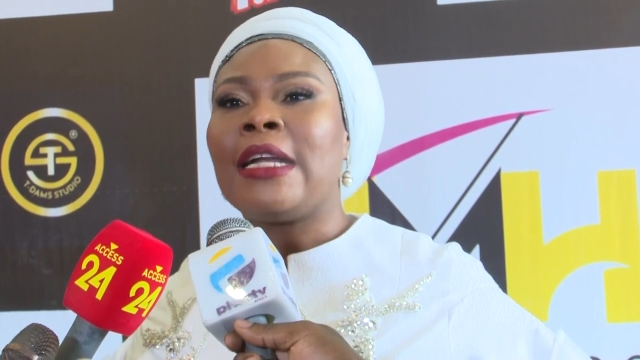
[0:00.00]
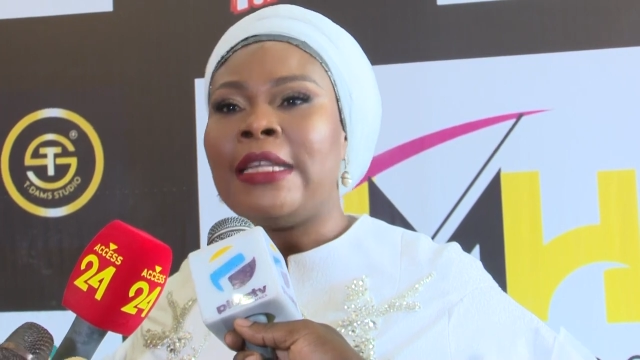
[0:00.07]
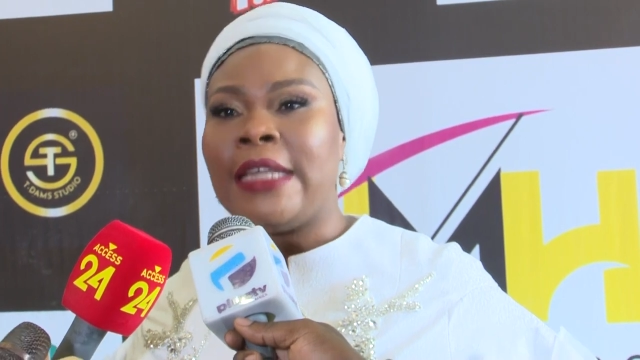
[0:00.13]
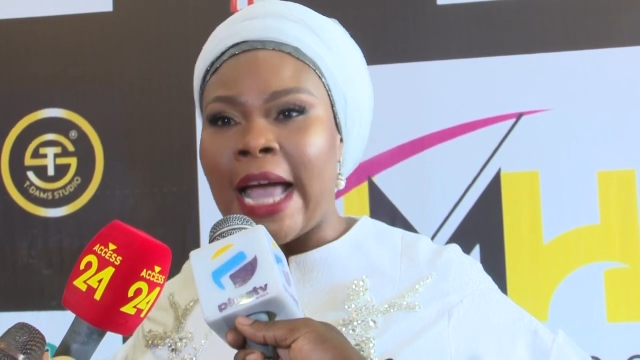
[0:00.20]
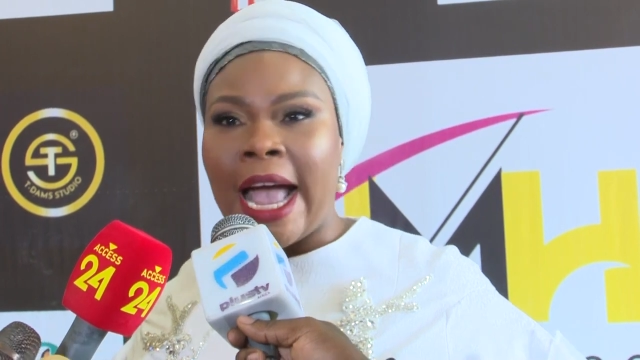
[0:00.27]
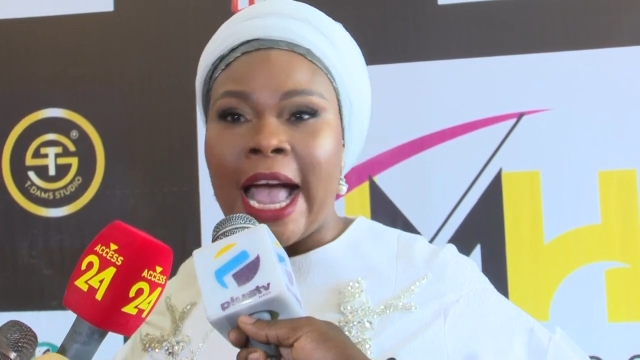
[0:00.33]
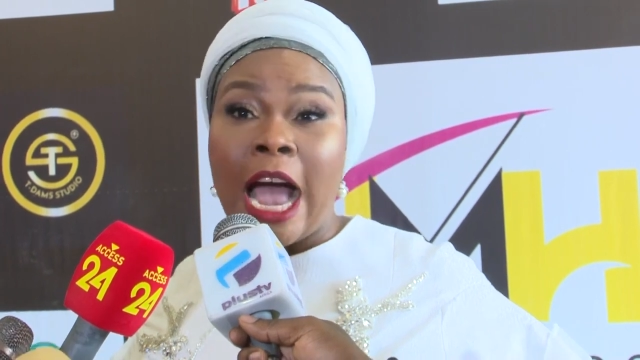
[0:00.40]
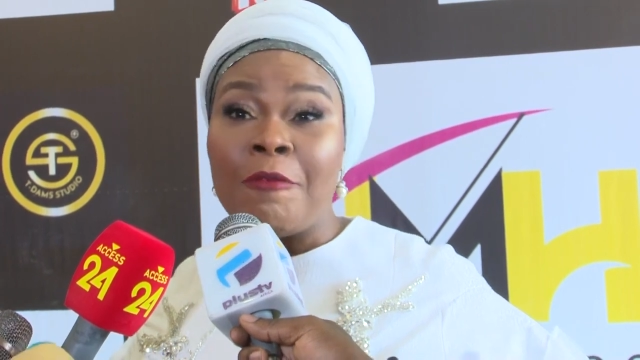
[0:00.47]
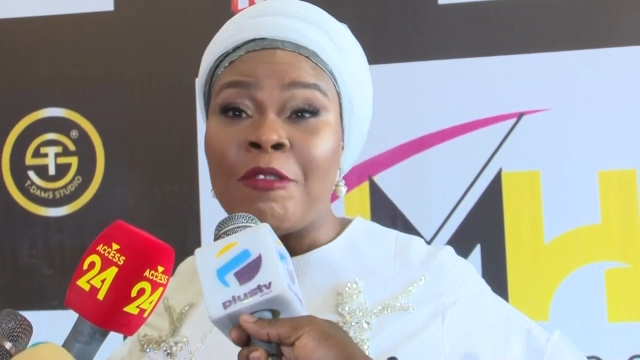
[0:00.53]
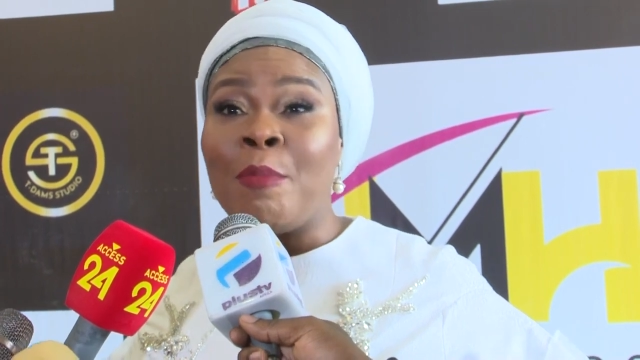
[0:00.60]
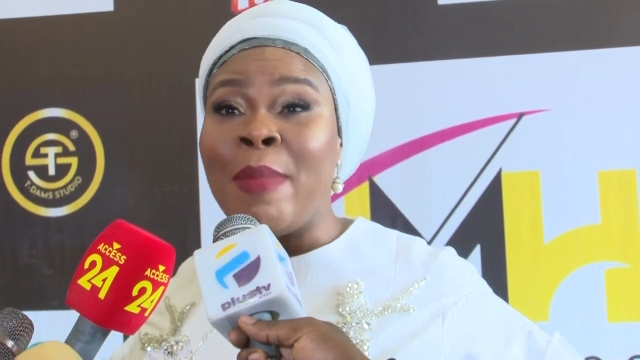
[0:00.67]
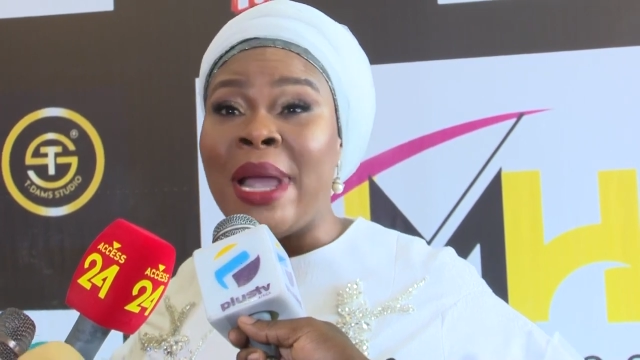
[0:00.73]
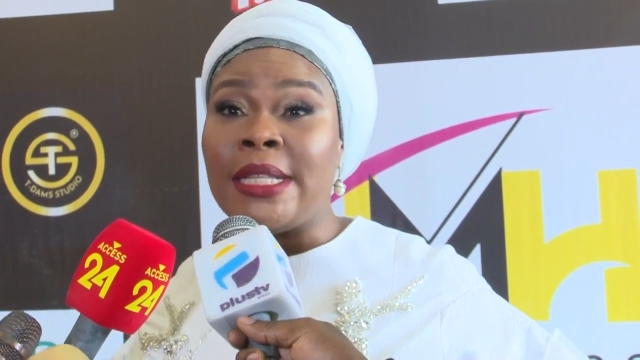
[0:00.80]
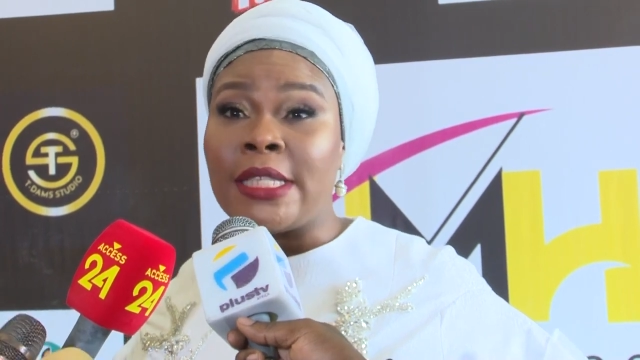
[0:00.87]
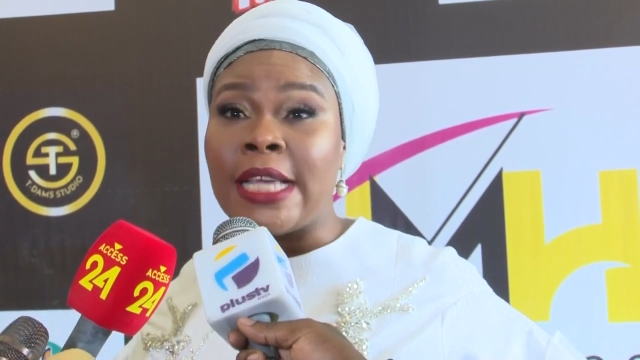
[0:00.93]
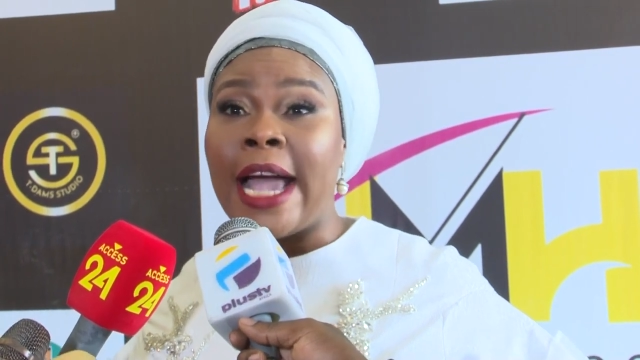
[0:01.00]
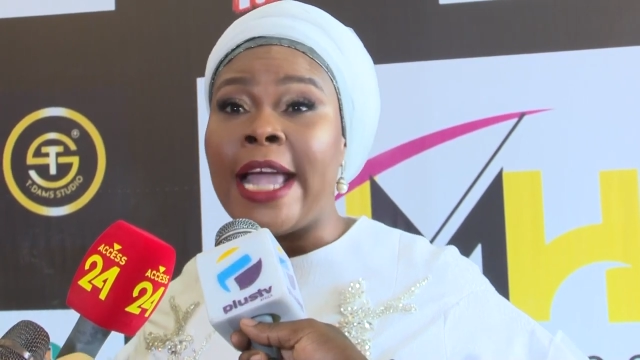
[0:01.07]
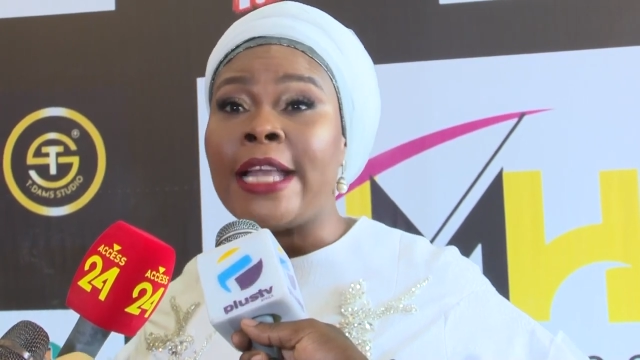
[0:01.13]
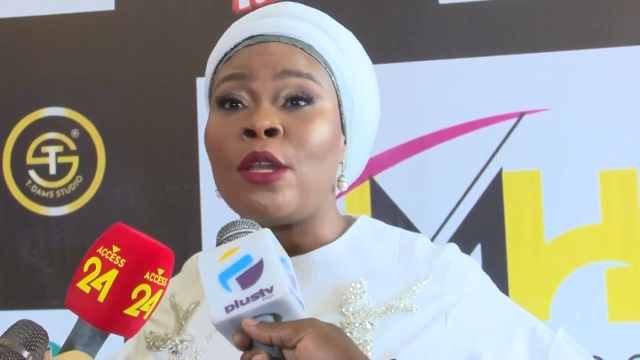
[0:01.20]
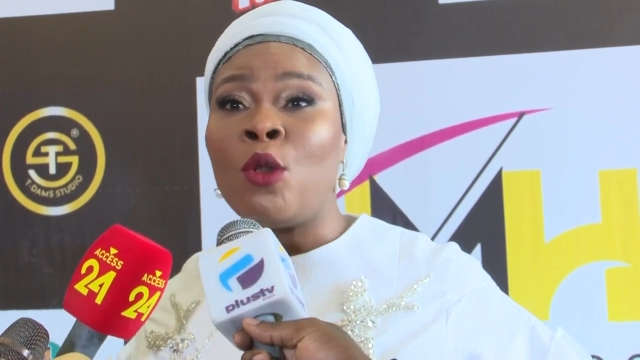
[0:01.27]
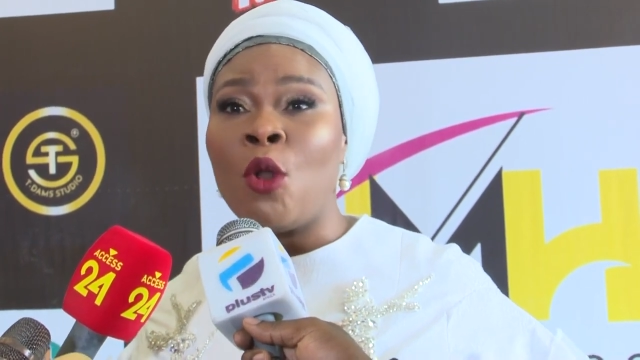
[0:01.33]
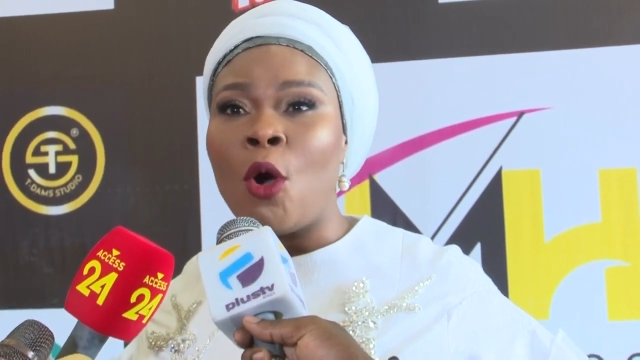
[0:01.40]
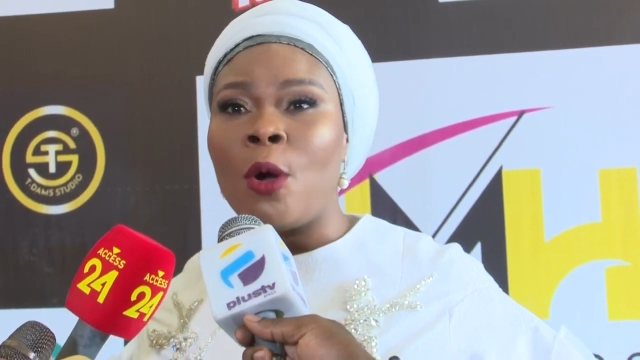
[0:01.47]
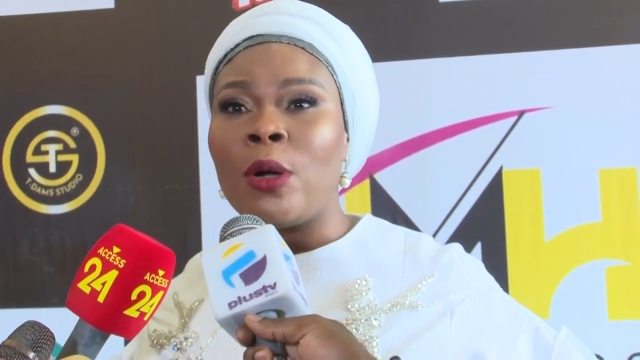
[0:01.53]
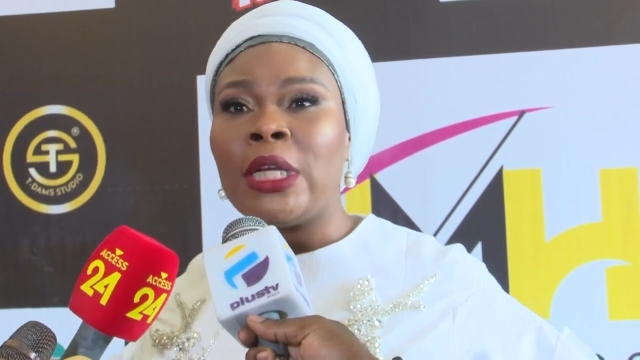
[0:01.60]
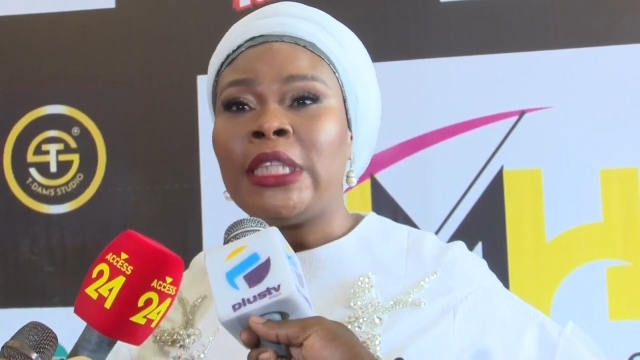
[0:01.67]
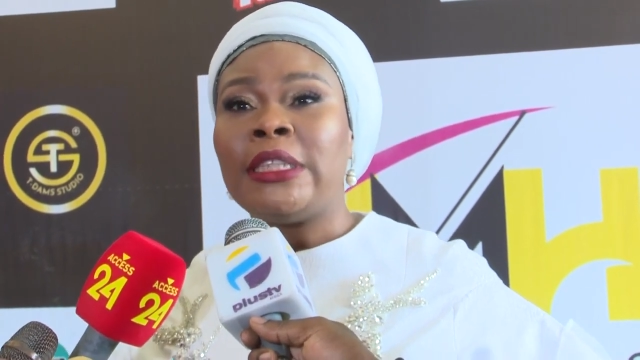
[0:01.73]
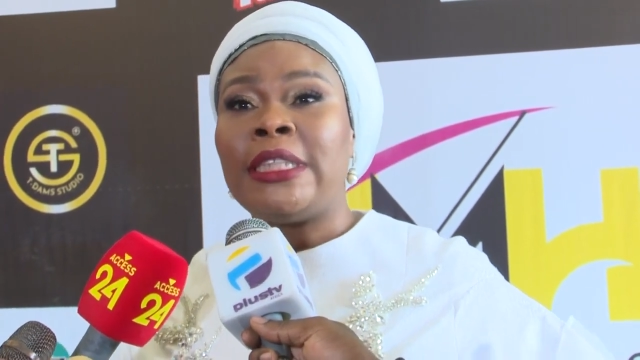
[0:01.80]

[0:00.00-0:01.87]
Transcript: now have a mental health law.